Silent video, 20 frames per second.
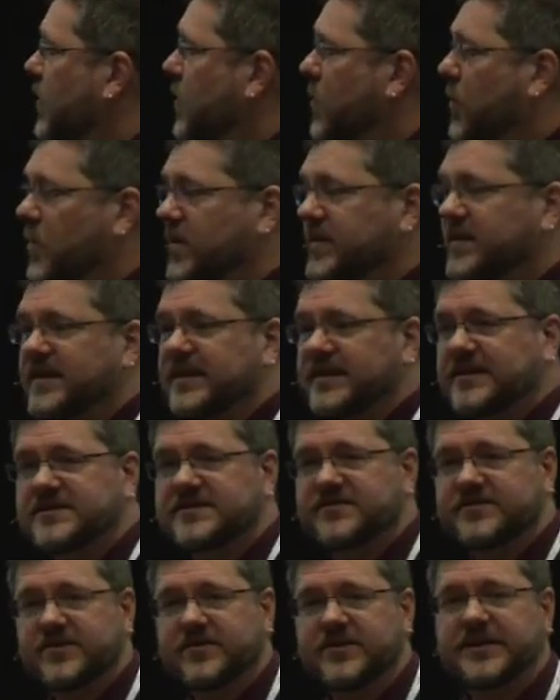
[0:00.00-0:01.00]
One thing
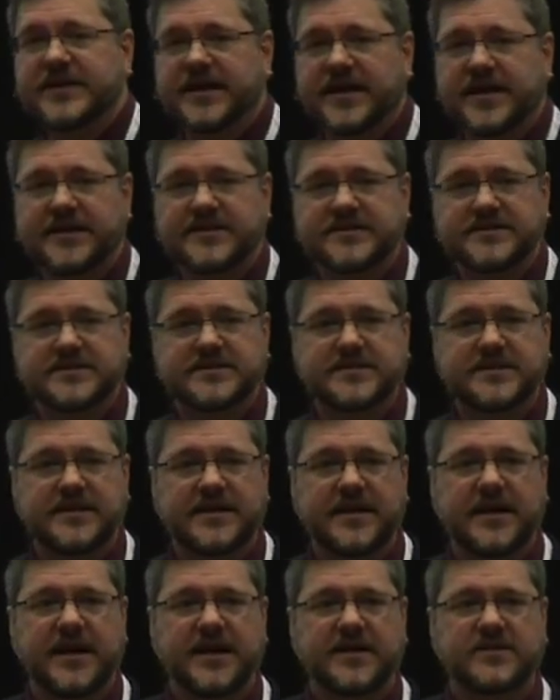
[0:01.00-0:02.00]
that's very nice
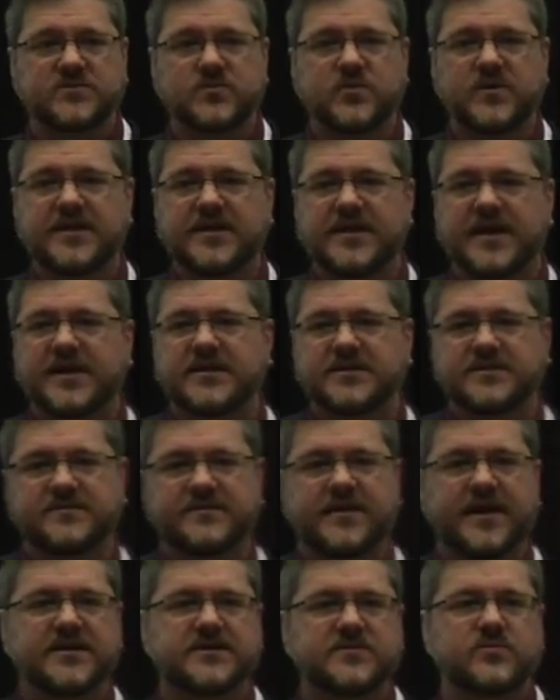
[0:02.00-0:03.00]
is with that
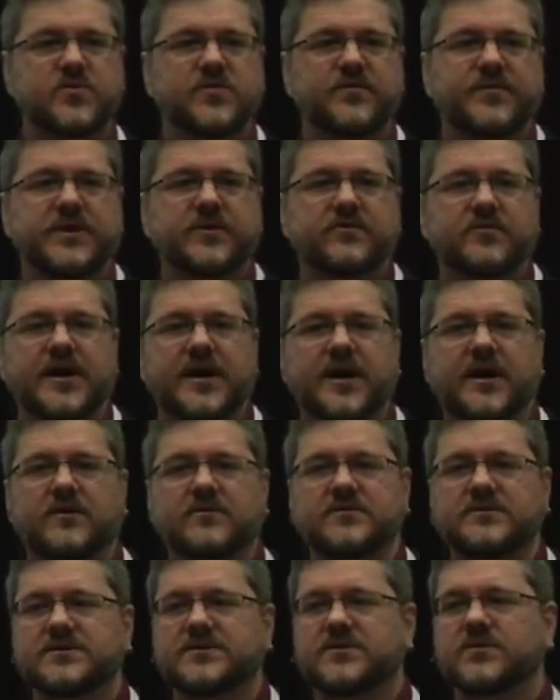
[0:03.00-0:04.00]
device moving
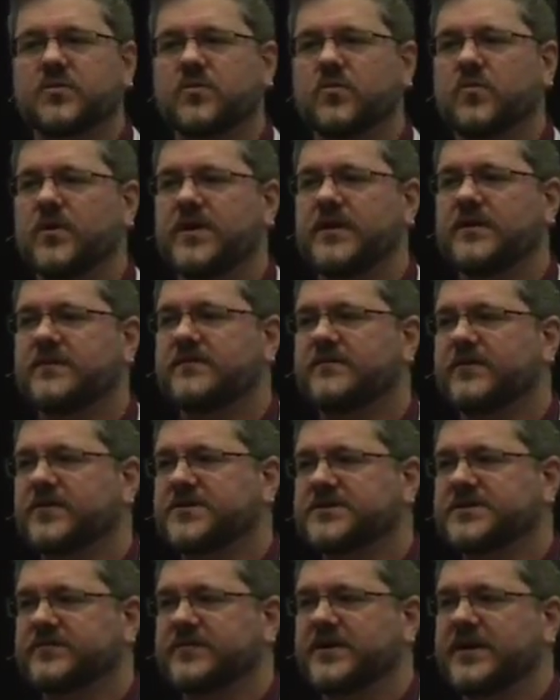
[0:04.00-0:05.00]
around, with the
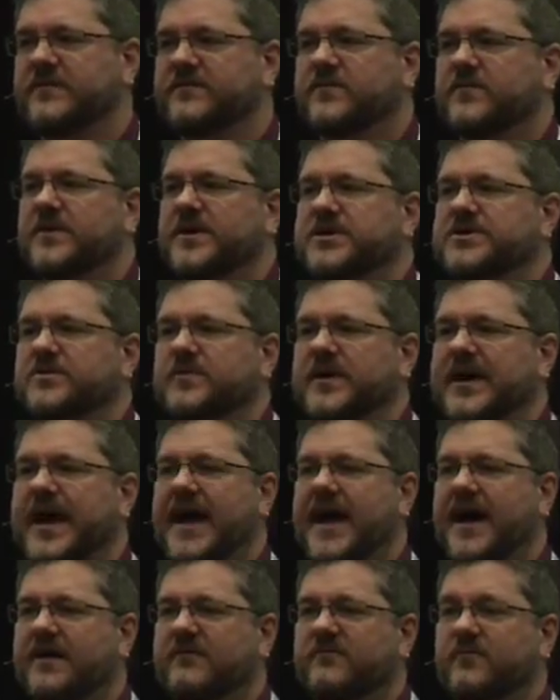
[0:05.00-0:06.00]
various different information we
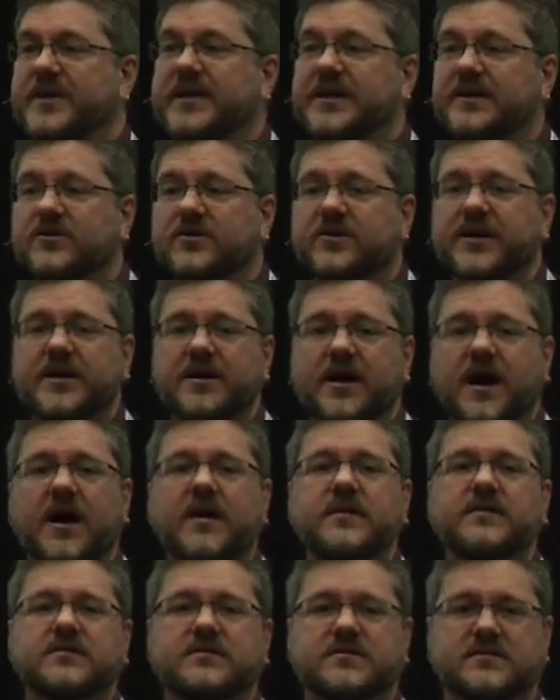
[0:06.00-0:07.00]
have, we can look at
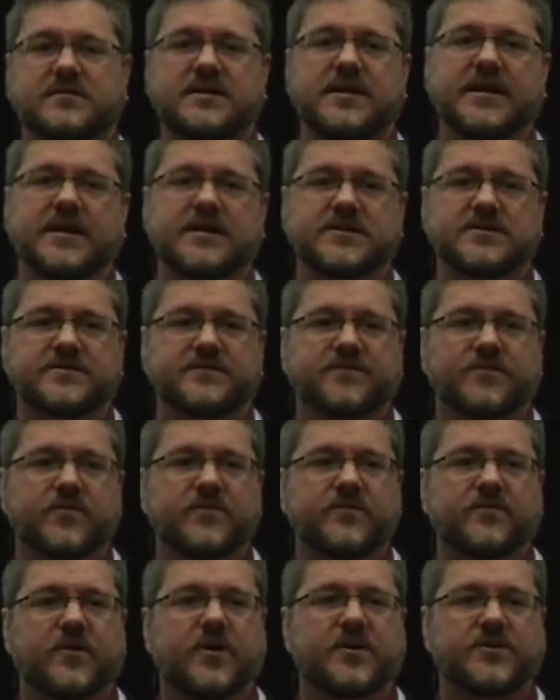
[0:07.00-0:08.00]
other things for
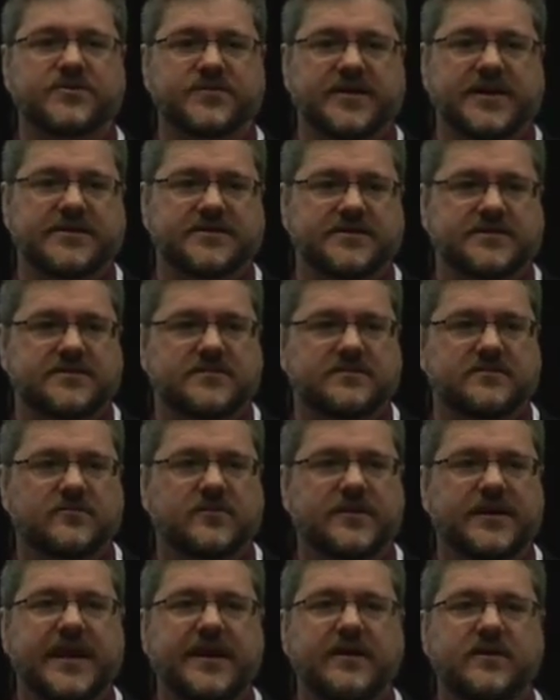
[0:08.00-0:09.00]
fraud trends.
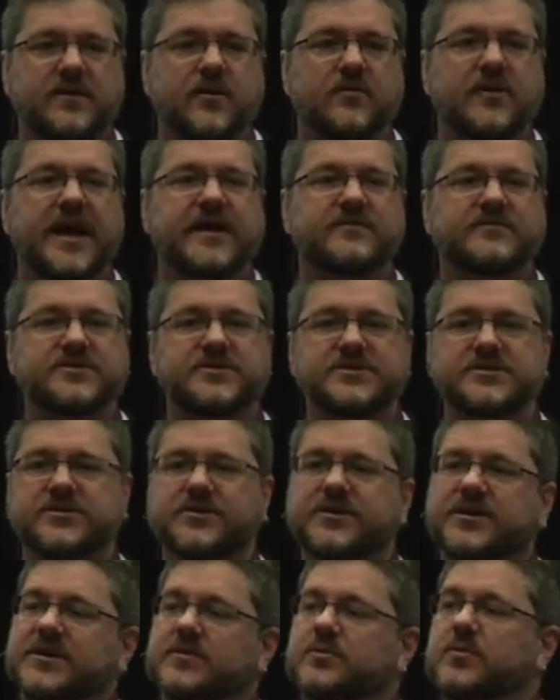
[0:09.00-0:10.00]
We don't have to just
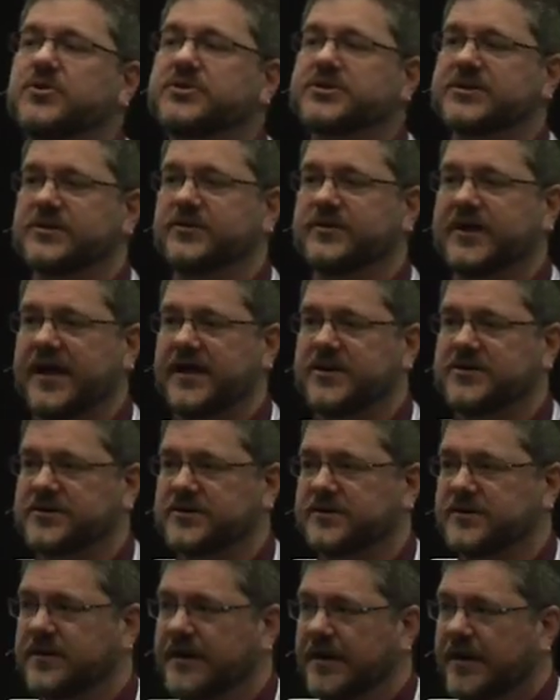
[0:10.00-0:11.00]
look at the merchant
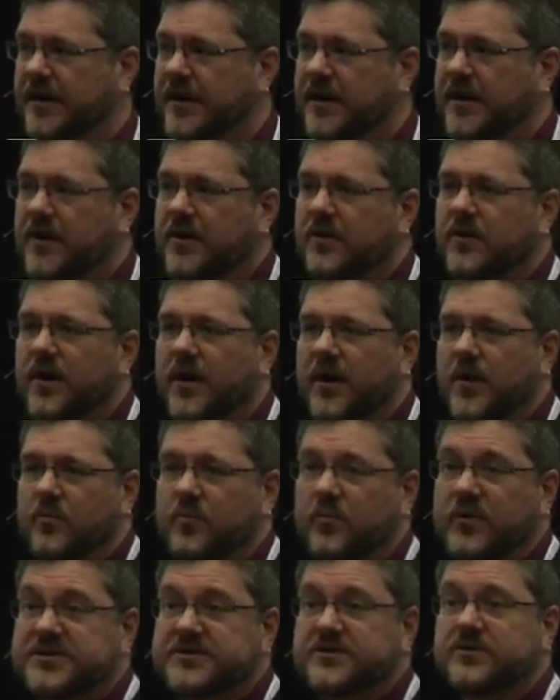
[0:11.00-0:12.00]
location.
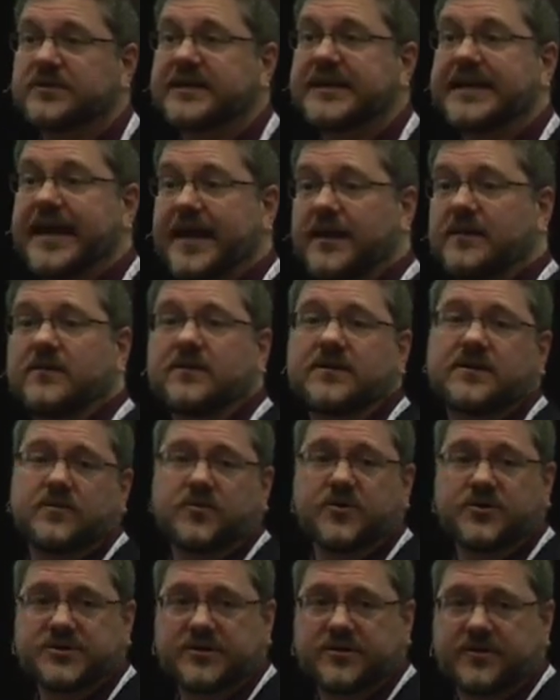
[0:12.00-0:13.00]
We certainly can look at the
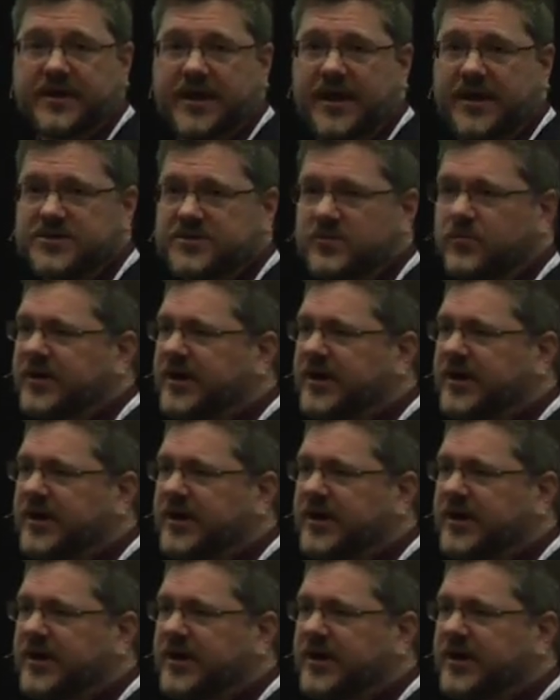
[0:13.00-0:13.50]
merchant location.